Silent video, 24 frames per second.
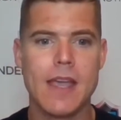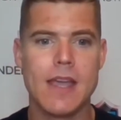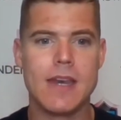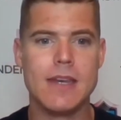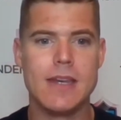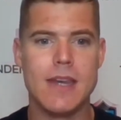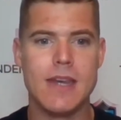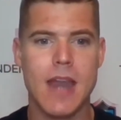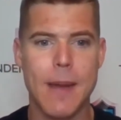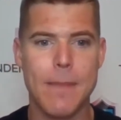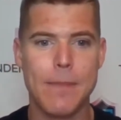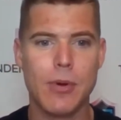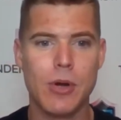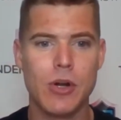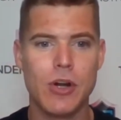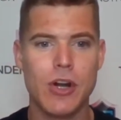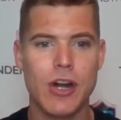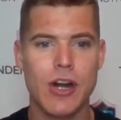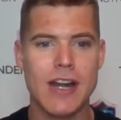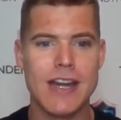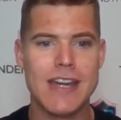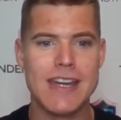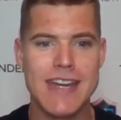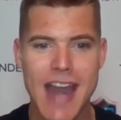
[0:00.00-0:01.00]

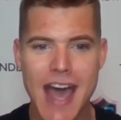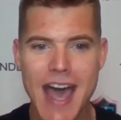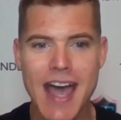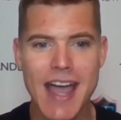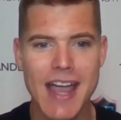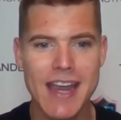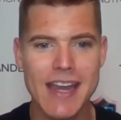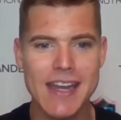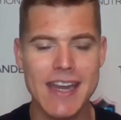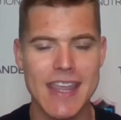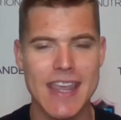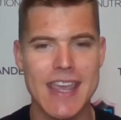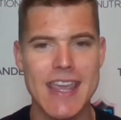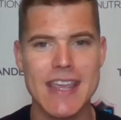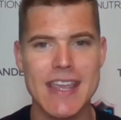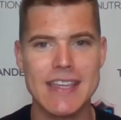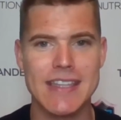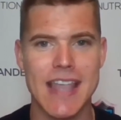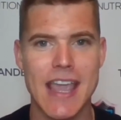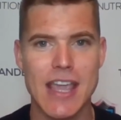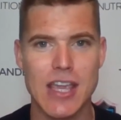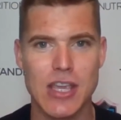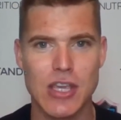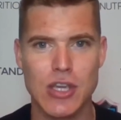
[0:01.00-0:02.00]
number nine is
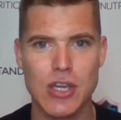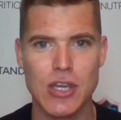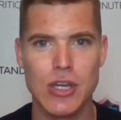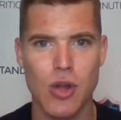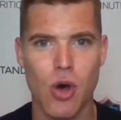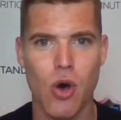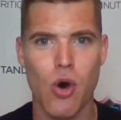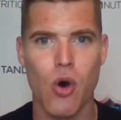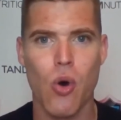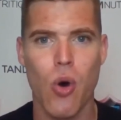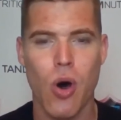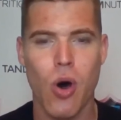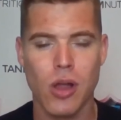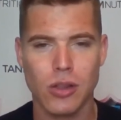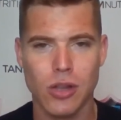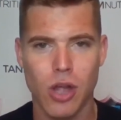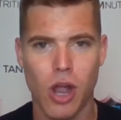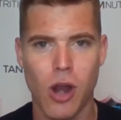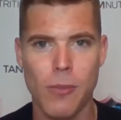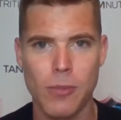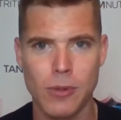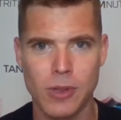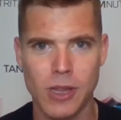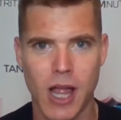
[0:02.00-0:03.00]
a good old
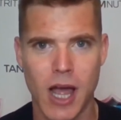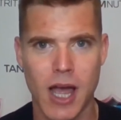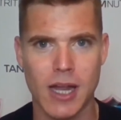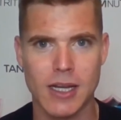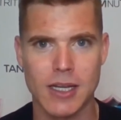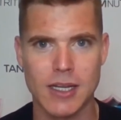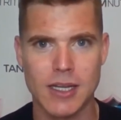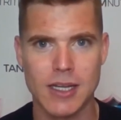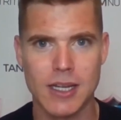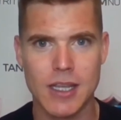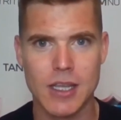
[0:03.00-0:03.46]
alarm clock.